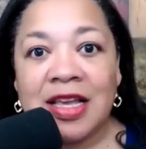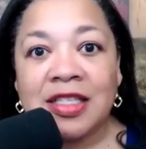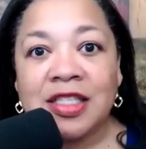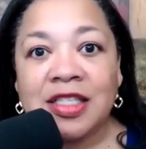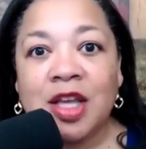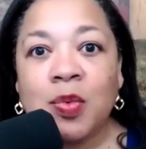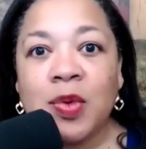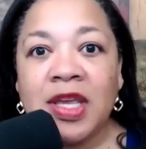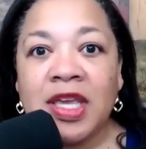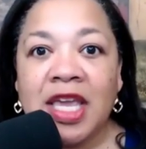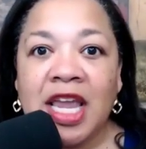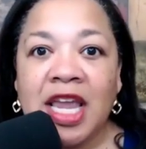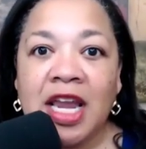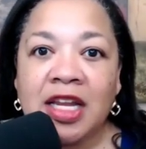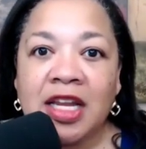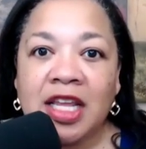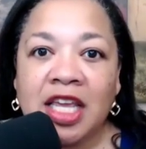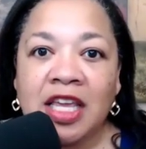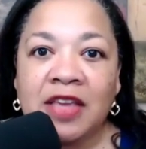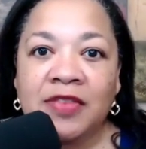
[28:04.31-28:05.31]
So we
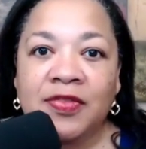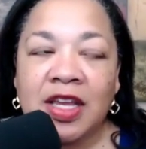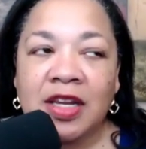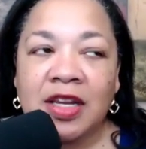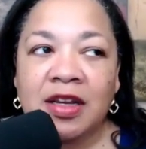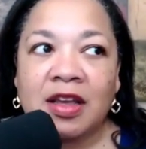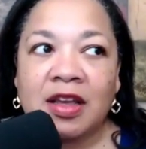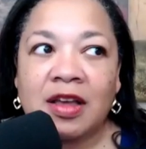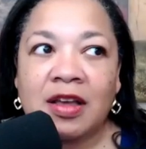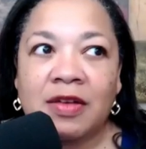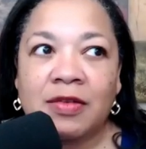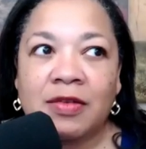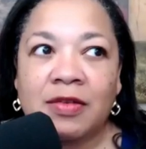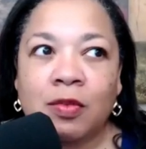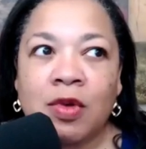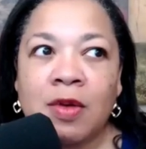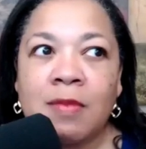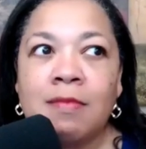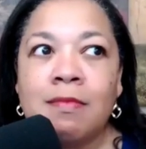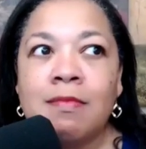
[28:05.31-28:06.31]
can't even
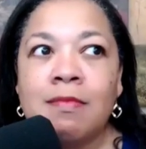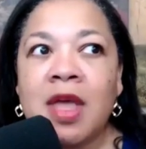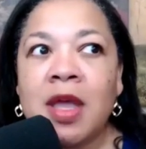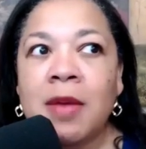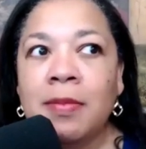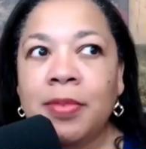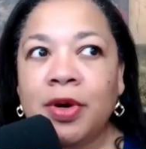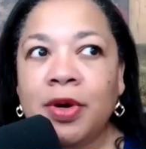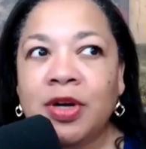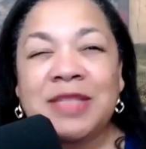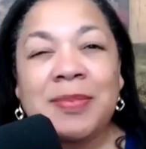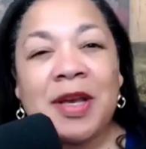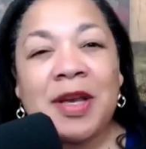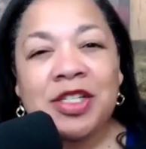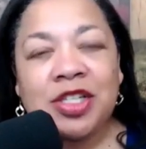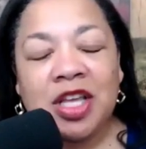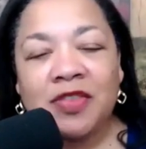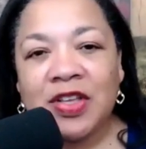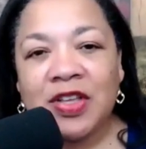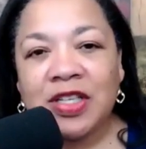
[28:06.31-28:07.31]
remember,
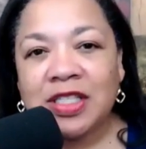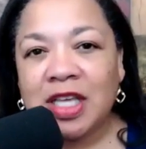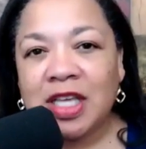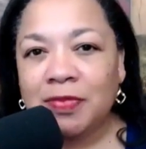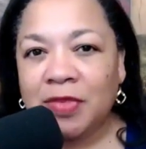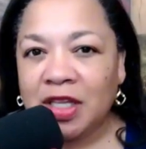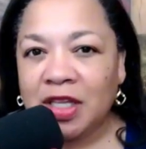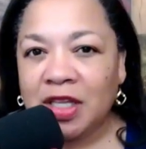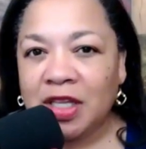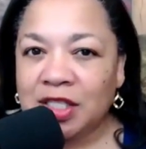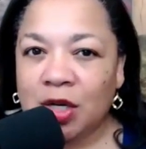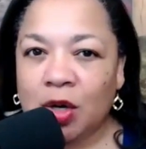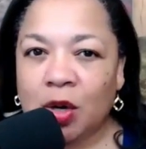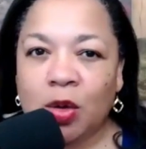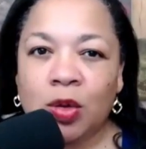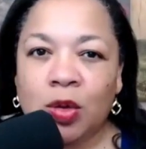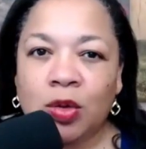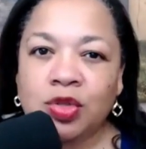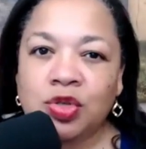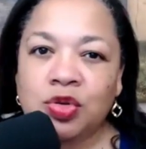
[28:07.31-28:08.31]
especially if it's something that's an
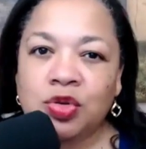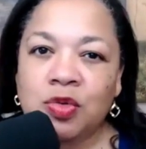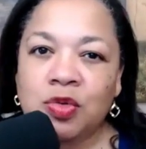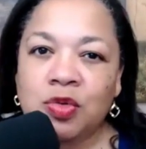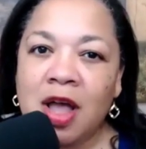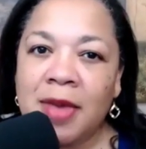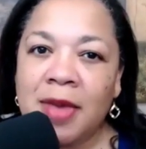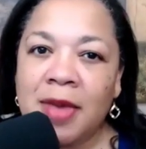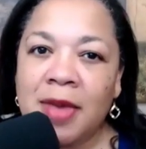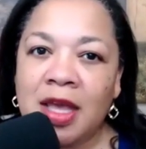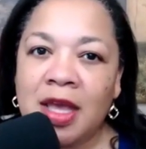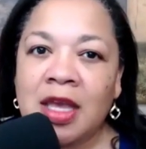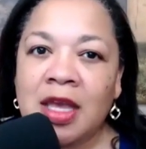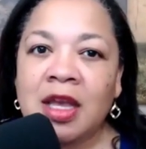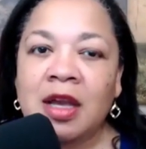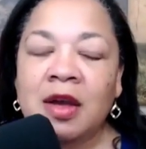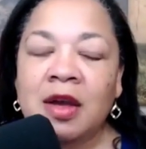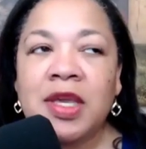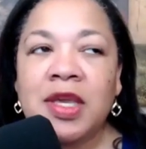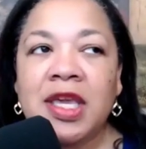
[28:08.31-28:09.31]
old trauma,
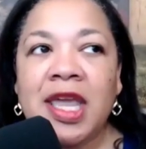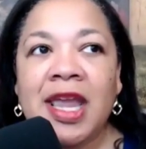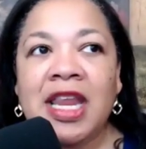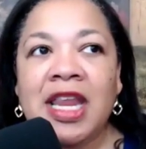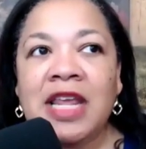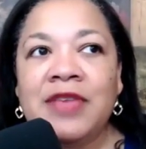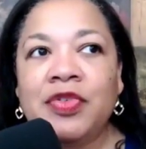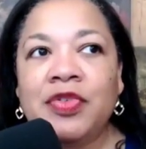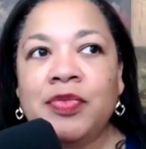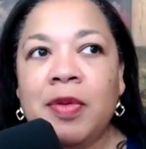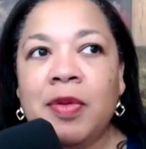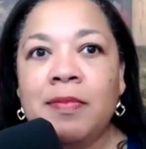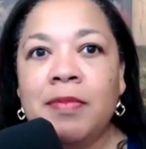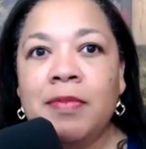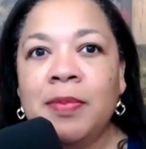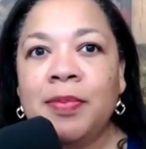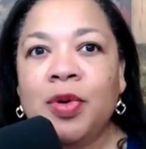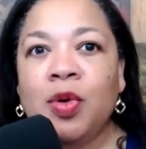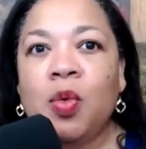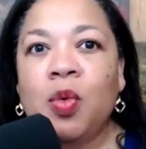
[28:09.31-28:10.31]
we can't even
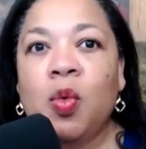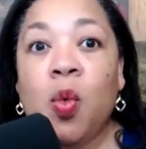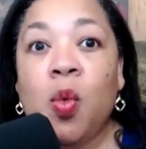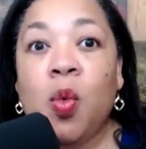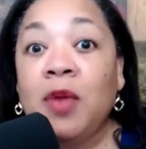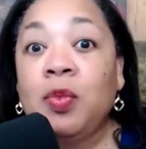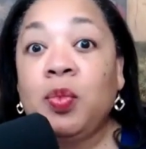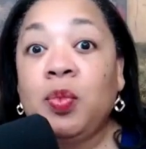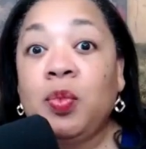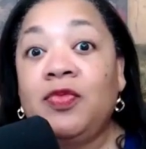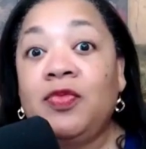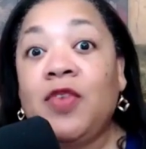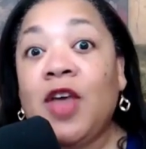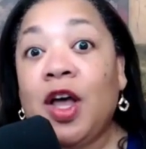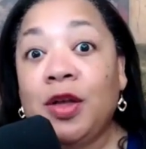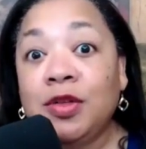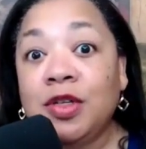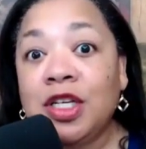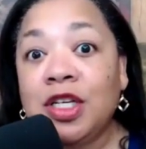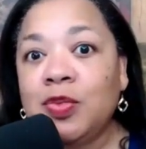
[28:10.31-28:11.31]
remember what we
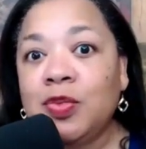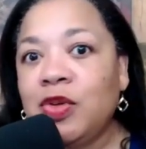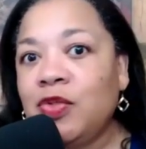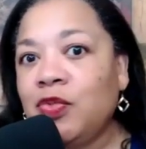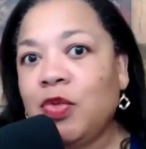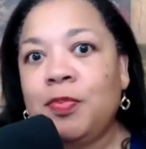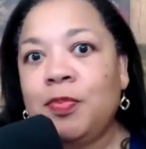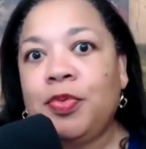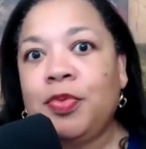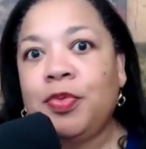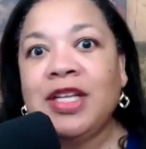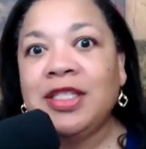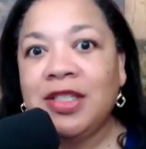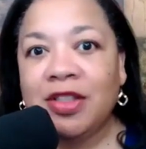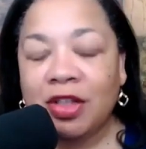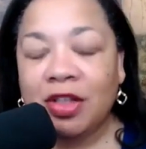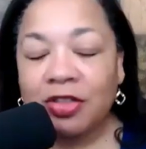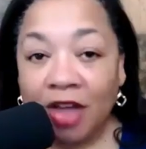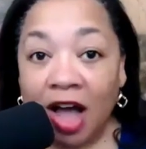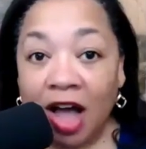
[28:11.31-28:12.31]
felt because we've
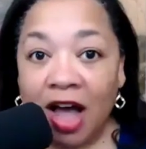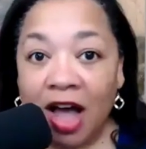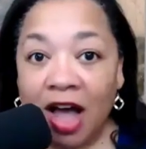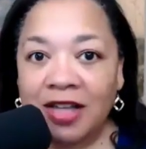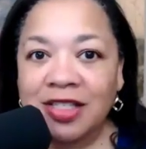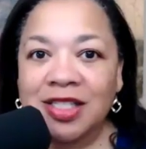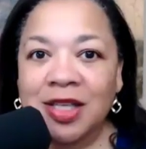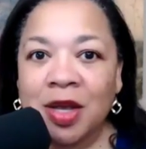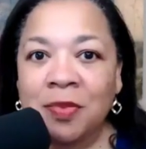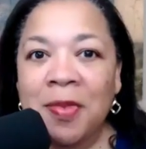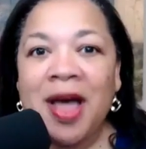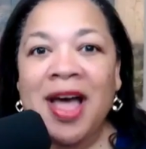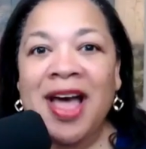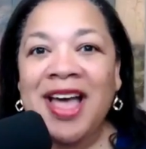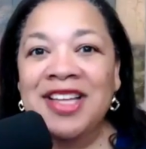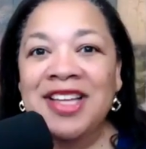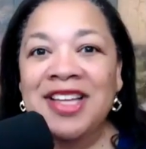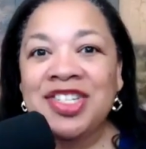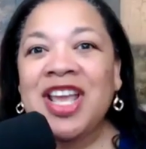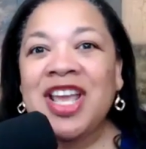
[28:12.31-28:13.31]
repressed the thought so
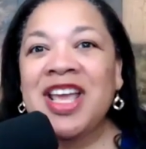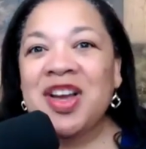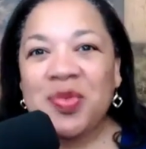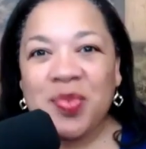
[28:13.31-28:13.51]
much.